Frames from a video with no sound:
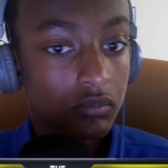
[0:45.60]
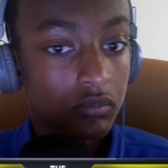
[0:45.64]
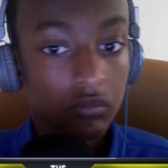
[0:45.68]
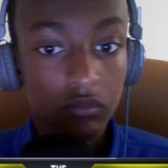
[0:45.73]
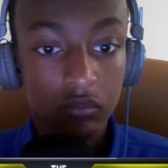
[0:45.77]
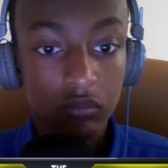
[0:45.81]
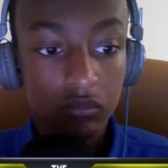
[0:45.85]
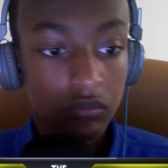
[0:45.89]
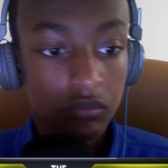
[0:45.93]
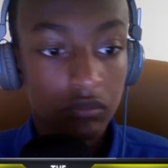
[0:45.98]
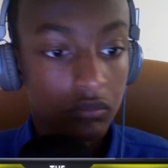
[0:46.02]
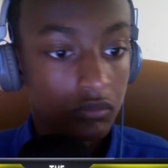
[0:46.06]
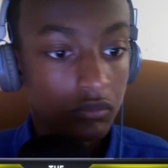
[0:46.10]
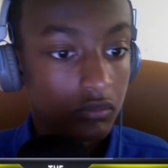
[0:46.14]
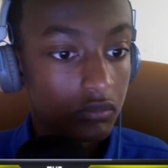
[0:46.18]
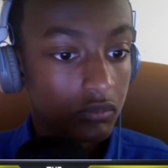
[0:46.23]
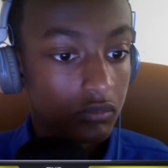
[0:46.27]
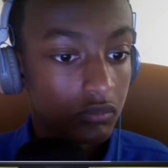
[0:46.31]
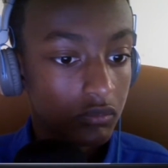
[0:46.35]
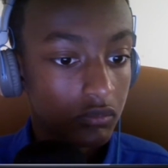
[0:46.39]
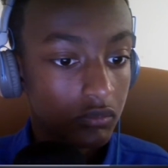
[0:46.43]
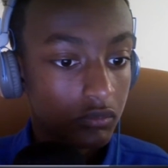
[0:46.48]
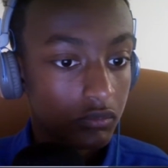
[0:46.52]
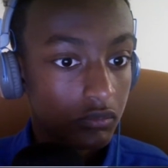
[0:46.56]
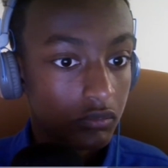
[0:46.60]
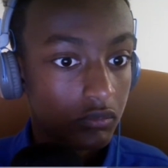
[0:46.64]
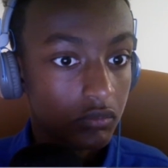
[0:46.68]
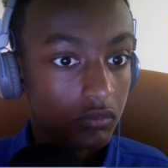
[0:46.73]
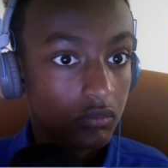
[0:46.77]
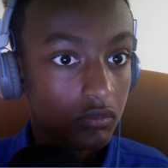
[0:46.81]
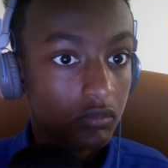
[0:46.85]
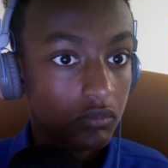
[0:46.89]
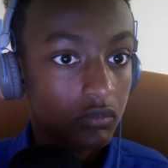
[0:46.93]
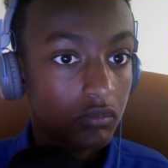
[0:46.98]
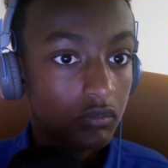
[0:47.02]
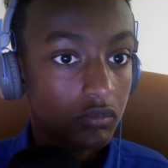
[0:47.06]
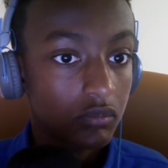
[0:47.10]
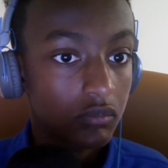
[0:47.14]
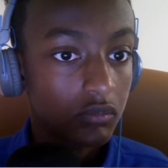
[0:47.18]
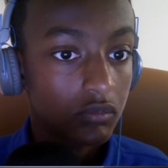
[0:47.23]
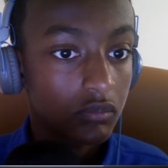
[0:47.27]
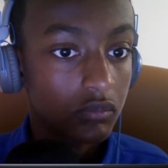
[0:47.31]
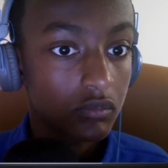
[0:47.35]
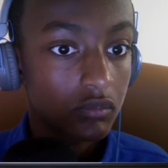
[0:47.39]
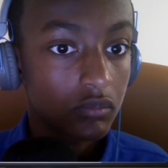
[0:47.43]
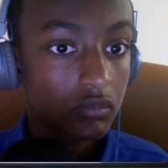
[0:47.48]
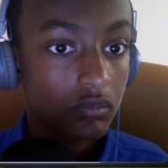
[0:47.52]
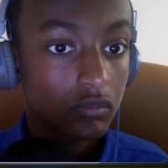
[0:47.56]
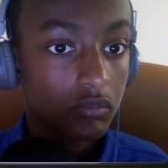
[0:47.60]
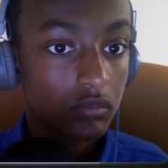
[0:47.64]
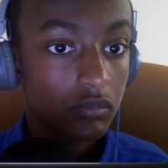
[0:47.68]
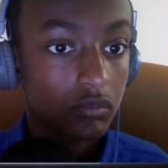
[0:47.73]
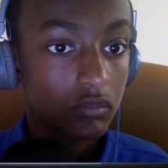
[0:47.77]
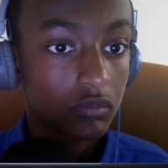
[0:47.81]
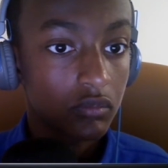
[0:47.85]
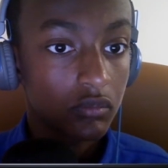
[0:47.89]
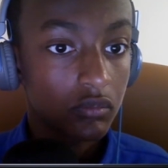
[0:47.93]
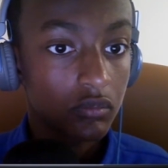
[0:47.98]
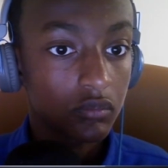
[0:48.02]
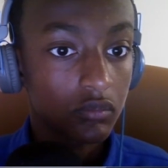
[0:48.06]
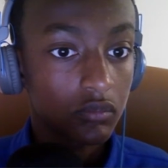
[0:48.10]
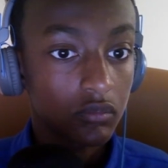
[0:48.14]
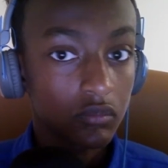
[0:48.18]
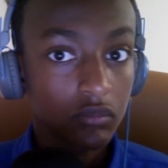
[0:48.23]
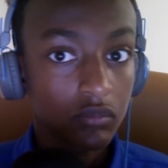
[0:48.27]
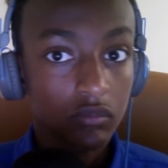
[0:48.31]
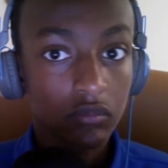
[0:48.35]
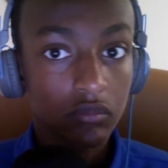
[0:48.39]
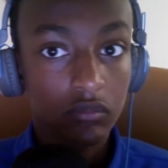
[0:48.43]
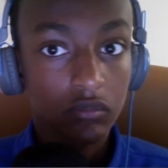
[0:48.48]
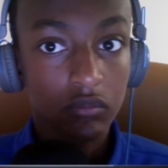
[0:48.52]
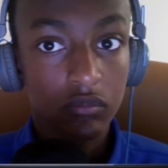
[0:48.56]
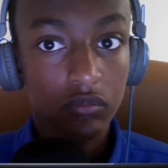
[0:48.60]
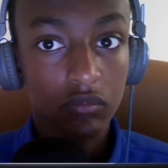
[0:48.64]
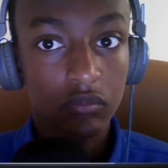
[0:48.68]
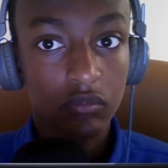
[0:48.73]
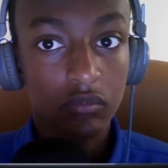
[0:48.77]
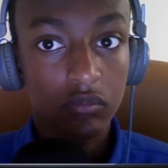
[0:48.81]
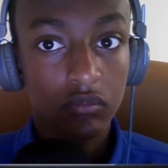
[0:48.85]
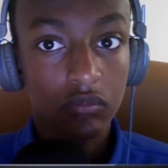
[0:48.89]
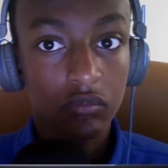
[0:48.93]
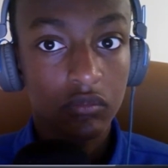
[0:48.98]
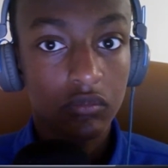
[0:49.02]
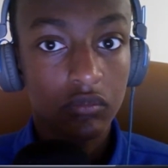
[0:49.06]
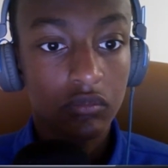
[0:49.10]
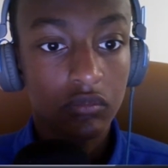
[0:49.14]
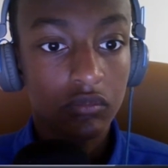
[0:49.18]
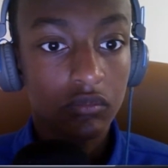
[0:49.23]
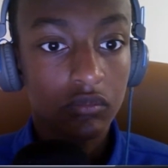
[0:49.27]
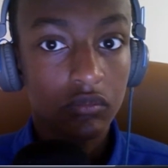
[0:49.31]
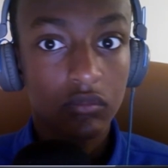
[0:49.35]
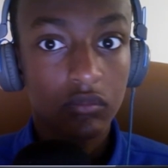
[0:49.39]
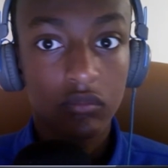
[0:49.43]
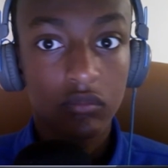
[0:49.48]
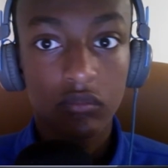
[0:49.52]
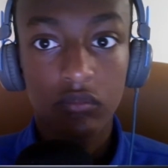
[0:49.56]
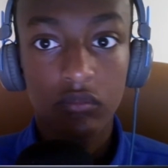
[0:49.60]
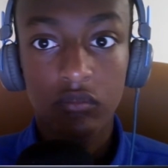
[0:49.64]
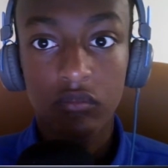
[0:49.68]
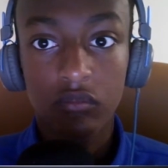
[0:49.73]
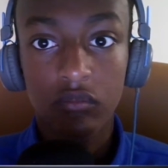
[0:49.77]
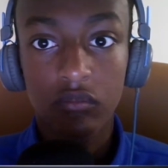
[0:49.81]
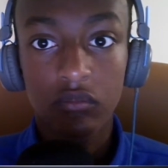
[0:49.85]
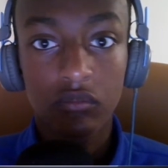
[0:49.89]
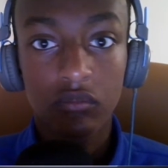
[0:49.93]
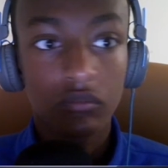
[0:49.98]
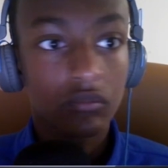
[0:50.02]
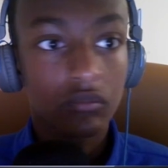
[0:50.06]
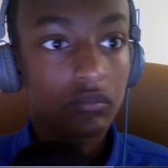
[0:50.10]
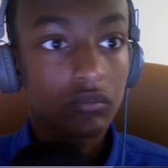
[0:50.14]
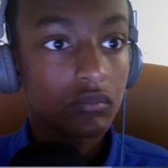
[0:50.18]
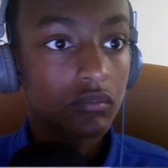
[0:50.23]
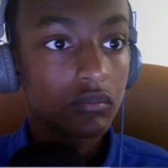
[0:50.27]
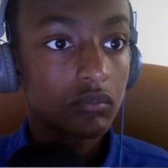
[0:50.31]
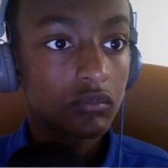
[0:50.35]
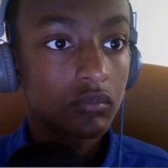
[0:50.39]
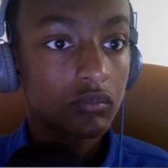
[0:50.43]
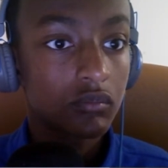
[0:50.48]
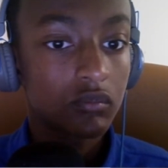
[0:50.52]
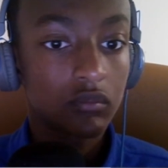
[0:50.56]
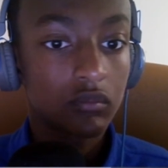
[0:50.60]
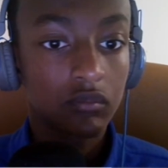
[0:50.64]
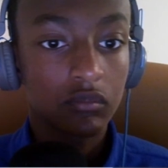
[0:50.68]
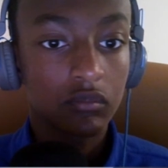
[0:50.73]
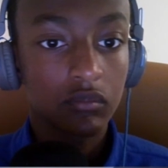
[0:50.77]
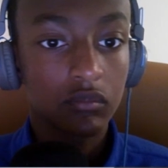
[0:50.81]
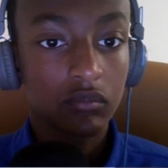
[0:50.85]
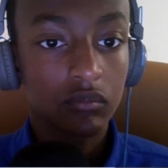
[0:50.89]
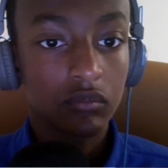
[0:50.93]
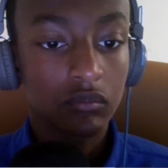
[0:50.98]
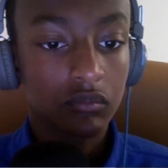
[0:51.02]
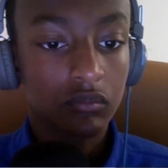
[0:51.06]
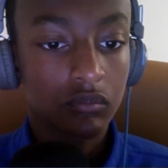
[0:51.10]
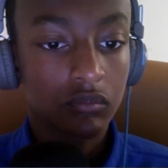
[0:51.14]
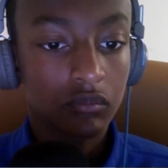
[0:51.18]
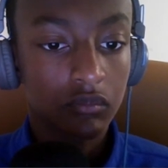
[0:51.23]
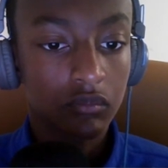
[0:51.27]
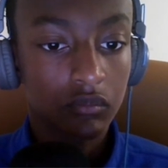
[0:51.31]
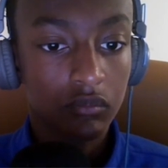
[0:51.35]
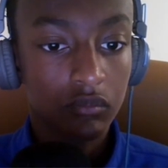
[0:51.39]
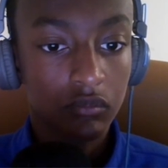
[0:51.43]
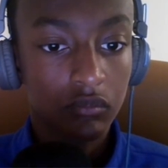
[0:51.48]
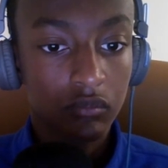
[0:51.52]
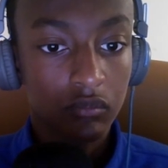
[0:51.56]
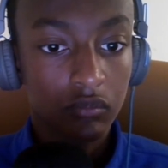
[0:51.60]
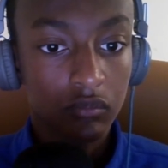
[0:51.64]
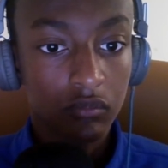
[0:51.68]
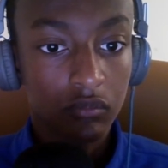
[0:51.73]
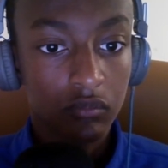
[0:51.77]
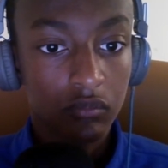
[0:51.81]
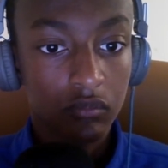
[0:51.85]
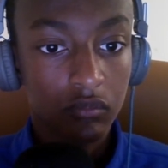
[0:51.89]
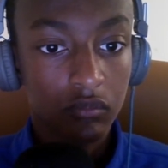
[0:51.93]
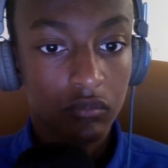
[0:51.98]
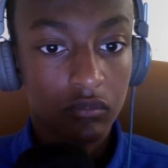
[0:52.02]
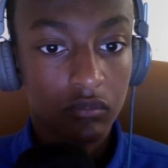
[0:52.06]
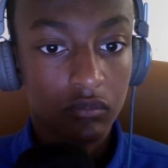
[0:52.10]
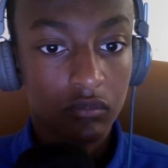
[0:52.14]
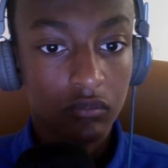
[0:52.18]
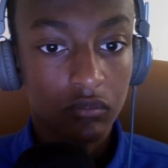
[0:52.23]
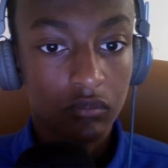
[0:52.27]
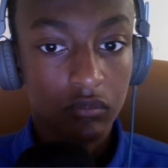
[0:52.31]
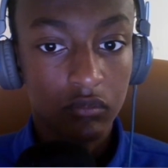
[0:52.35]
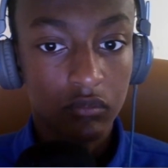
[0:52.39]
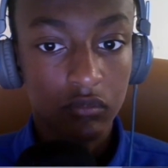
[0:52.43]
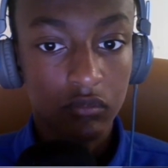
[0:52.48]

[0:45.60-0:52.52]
Nobody speaks.